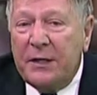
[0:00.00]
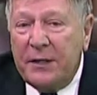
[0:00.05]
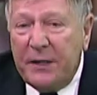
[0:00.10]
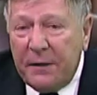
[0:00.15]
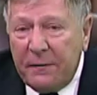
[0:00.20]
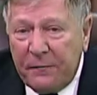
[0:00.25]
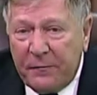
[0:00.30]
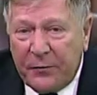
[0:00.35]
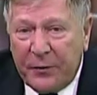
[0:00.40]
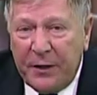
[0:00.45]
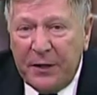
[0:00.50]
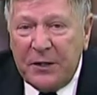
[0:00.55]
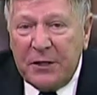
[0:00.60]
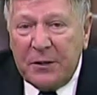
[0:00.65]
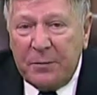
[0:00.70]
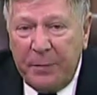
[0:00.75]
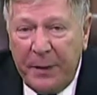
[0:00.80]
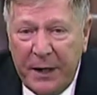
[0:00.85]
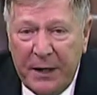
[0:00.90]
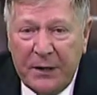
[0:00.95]
different
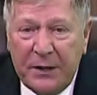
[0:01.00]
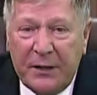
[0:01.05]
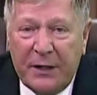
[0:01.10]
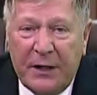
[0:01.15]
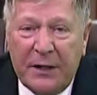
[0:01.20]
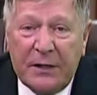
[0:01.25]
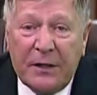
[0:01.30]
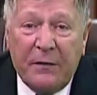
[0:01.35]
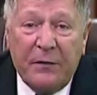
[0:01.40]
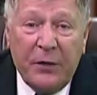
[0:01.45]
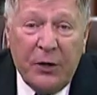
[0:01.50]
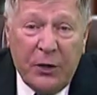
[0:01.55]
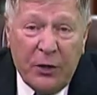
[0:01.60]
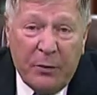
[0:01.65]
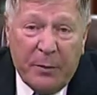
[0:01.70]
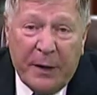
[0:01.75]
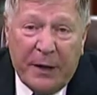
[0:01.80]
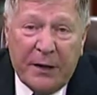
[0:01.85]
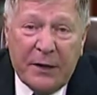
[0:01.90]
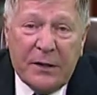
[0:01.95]
species of
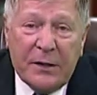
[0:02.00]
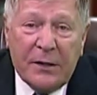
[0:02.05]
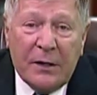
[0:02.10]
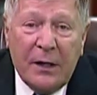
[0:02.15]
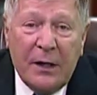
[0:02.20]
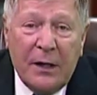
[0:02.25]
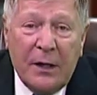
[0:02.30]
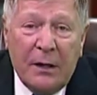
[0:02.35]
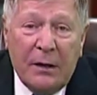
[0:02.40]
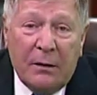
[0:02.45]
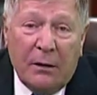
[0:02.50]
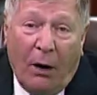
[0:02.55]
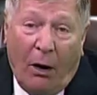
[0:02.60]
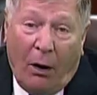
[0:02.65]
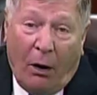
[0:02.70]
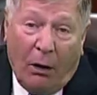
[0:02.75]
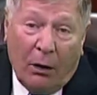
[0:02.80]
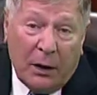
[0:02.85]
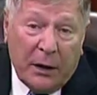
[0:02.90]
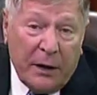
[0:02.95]
humans,
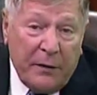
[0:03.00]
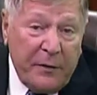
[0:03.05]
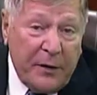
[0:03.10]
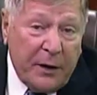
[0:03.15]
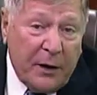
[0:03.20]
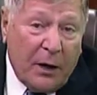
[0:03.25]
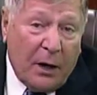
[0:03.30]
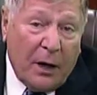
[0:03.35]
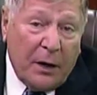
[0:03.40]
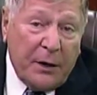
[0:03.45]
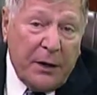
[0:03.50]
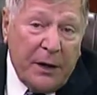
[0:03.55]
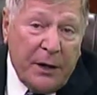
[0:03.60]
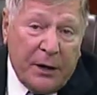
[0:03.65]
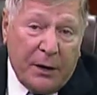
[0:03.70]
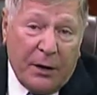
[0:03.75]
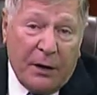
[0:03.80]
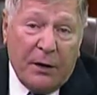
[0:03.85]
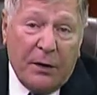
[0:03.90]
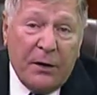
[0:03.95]
all living on the
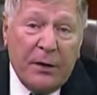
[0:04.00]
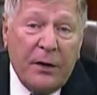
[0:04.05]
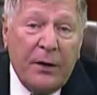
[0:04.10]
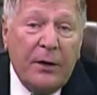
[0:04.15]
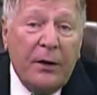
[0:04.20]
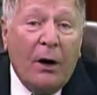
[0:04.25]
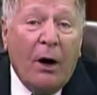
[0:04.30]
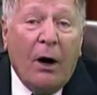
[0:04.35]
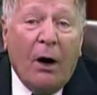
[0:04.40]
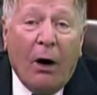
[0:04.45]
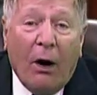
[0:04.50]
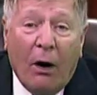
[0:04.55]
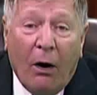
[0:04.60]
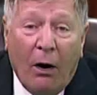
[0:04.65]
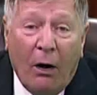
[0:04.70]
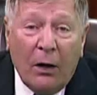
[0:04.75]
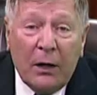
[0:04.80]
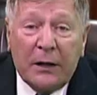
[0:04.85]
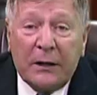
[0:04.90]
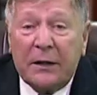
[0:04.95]
earth,
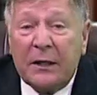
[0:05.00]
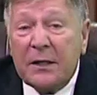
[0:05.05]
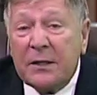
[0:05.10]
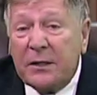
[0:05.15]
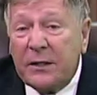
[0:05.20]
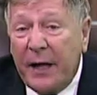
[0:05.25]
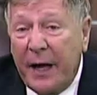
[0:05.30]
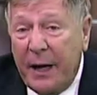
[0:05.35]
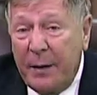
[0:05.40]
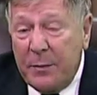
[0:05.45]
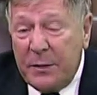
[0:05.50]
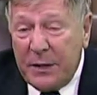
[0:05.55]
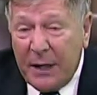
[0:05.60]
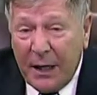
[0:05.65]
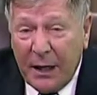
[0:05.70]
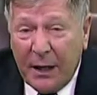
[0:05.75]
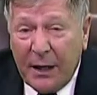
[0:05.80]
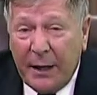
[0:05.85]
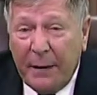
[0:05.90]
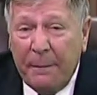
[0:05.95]
all at the same
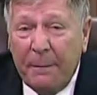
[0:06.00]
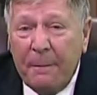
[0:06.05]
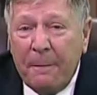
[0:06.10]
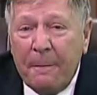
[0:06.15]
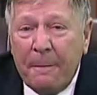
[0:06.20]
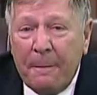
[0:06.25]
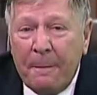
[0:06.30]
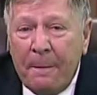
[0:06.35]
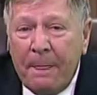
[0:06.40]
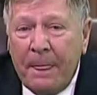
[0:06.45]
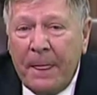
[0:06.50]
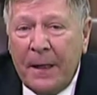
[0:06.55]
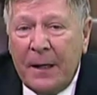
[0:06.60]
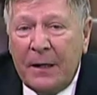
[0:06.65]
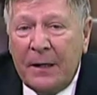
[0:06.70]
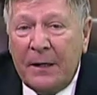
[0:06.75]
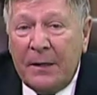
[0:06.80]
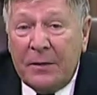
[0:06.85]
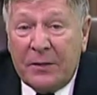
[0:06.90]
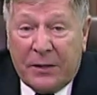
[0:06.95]
time.
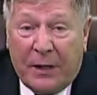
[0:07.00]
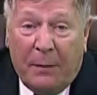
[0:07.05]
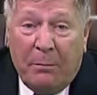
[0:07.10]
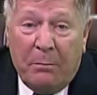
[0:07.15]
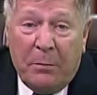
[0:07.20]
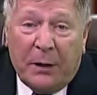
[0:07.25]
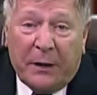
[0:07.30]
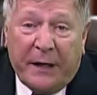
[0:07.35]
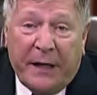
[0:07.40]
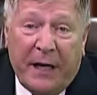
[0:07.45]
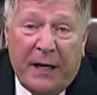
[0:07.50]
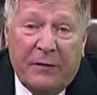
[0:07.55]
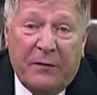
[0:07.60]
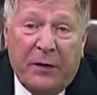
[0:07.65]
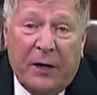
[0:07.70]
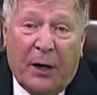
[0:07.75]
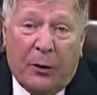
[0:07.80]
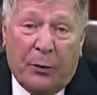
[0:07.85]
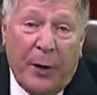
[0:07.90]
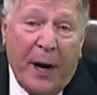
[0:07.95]
Some
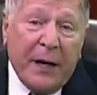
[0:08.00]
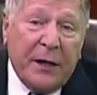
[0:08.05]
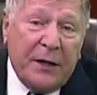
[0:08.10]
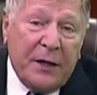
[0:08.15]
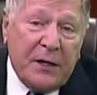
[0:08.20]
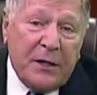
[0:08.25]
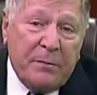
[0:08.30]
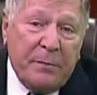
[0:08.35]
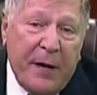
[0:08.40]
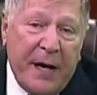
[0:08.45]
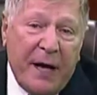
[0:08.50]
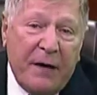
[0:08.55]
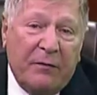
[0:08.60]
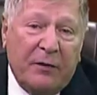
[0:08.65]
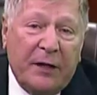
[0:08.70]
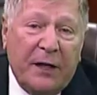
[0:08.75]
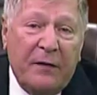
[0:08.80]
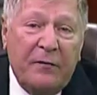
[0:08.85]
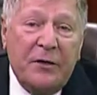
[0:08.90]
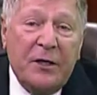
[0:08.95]
believe erectus may have
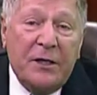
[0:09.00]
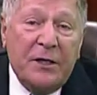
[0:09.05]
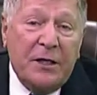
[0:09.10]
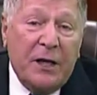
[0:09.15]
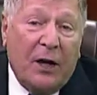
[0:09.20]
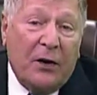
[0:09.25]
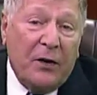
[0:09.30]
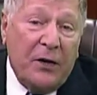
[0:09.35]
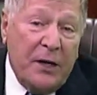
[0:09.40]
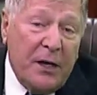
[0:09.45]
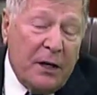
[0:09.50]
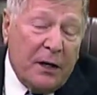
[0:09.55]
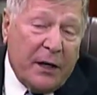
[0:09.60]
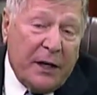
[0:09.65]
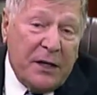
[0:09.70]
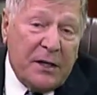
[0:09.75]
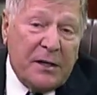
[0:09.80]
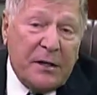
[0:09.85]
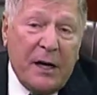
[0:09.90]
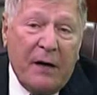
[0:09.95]
lived until
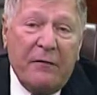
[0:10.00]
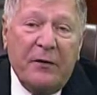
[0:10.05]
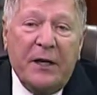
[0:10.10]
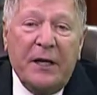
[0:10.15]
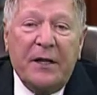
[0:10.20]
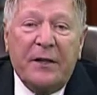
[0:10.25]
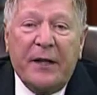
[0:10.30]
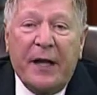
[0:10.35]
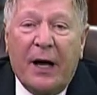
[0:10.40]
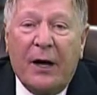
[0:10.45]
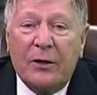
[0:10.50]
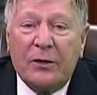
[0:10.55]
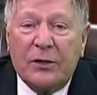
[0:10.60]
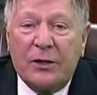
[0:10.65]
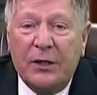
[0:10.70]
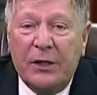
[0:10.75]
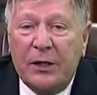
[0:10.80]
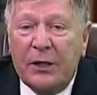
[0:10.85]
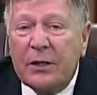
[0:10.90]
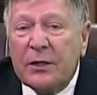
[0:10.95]
nearly
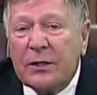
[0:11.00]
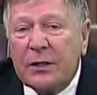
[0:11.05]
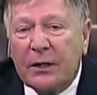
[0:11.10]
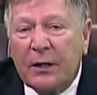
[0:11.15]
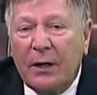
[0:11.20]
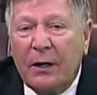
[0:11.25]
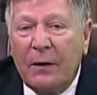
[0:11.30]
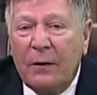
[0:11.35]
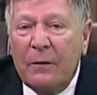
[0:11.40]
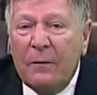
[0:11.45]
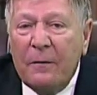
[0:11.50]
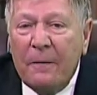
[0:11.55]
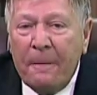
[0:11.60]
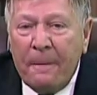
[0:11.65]
70,000 years ago.